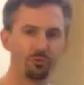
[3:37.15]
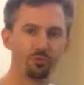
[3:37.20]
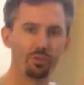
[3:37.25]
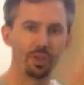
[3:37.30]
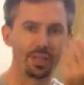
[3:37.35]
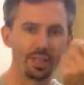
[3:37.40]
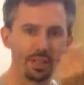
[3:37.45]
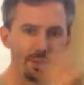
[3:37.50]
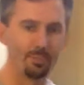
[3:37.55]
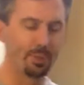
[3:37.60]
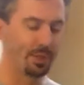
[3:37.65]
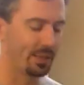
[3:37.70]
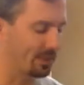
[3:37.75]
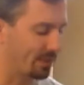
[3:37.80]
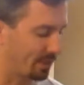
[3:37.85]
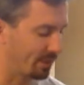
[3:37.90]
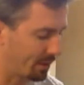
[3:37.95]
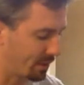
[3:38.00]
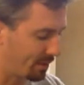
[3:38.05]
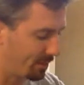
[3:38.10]
flaky
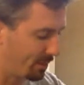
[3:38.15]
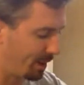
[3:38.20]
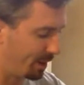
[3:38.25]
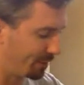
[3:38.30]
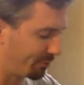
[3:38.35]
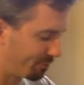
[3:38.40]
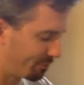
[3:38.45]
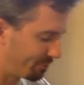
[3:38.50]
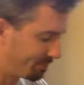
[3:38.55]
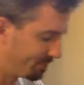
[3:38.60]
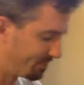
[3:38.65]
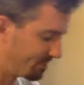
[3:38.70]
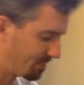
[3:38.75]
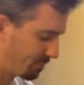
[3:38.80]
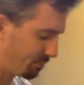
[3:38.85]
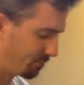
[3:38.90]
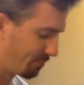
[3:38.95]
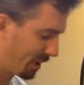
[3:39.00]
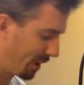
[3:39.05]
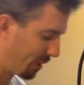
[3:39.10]
bits that come off,
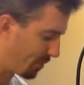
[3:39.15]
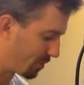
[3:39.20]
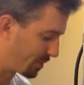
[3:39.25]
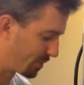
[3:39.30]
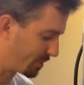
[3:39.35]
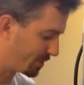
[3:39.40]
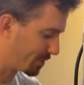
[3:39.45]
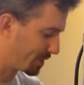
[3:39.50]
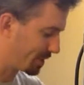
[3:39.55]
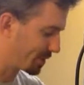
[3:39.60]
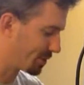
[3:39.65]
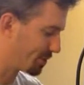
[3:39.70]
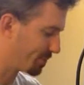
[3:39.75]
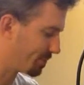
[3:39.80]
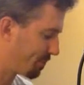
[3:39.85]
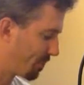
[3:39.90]
flour and such.